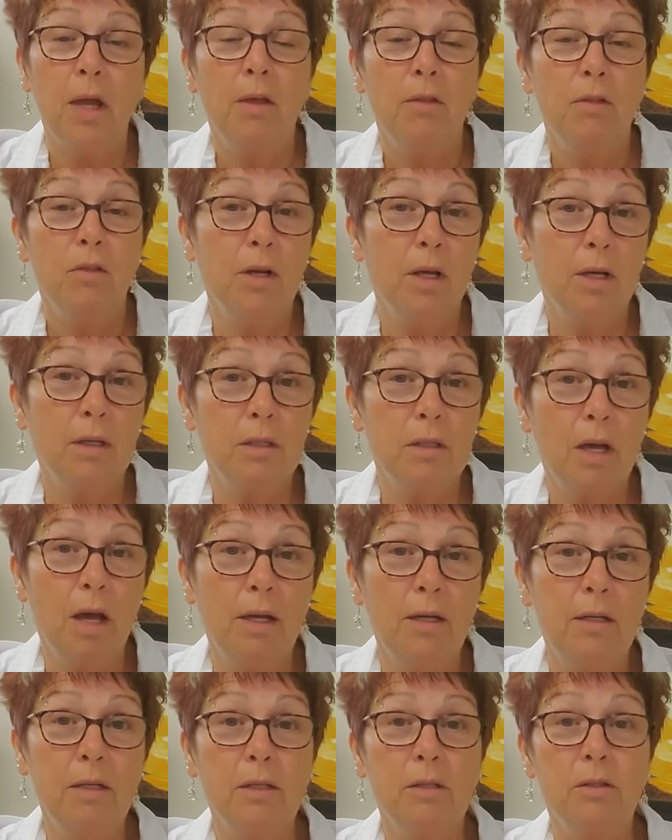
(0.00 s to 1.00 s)
The next
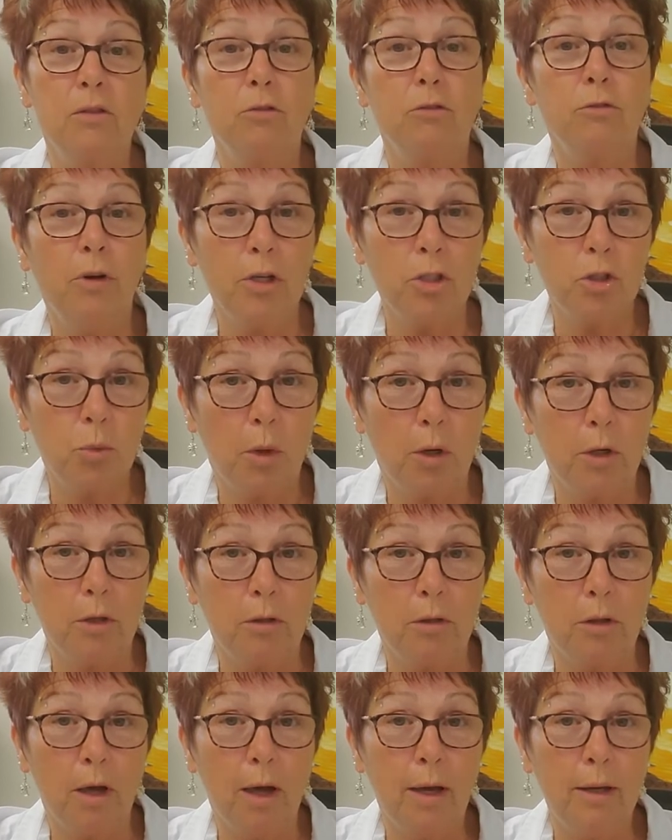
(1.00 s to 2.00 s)
kind is a freshwater
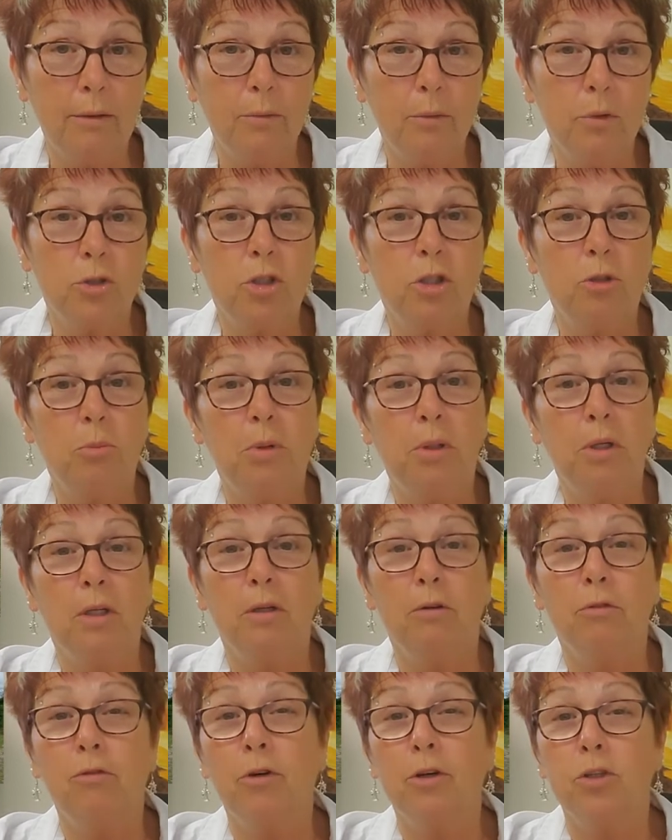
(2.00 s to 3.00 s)
lot, which could be on
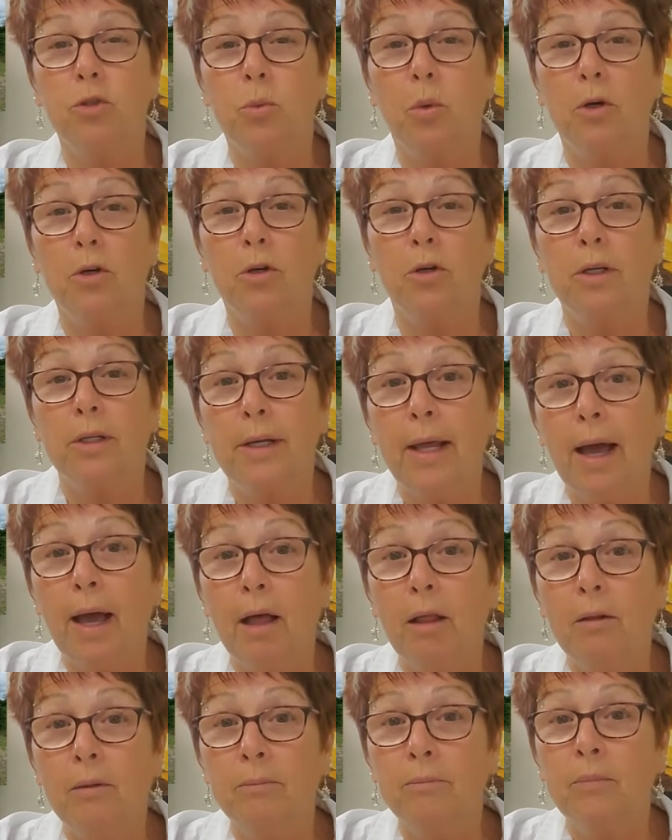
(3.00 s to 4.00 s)
a freshwater canal,